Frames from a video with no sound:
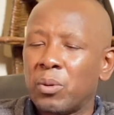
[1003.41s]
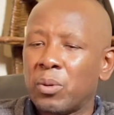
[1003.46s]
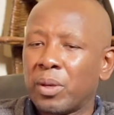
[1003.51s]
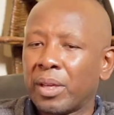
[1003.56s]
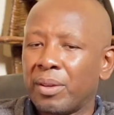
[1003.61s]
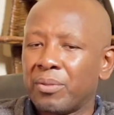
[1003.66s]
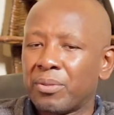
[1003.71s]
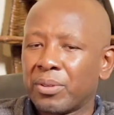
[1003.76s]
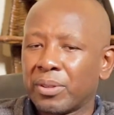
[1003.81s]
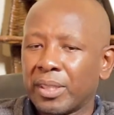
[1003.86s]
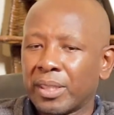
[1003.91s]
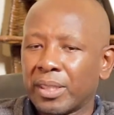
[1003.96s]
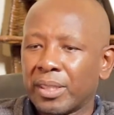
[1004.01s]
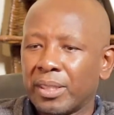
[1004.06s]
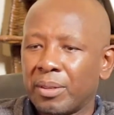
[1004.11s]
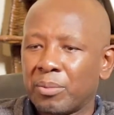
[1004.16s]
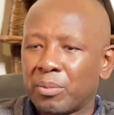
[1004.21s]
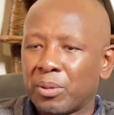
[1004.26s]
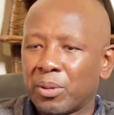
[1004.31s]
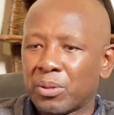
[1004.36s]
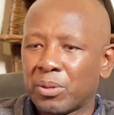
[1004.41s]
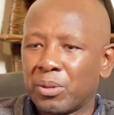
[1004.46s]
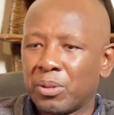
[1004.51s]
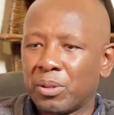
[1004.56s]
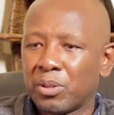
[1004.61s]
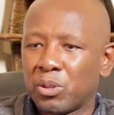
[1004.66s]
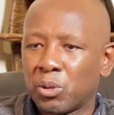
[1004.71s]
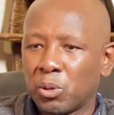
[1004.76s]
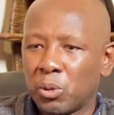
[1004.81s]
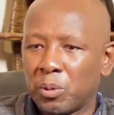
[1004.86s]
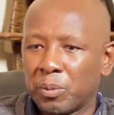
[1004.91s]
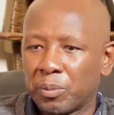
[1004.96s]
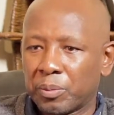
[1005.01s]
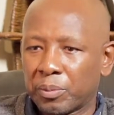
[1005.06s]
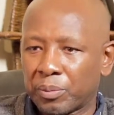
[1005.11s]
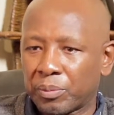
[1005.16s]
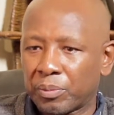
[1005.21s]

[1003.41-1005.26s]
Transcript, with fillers: who came for that camp. He was called Joe.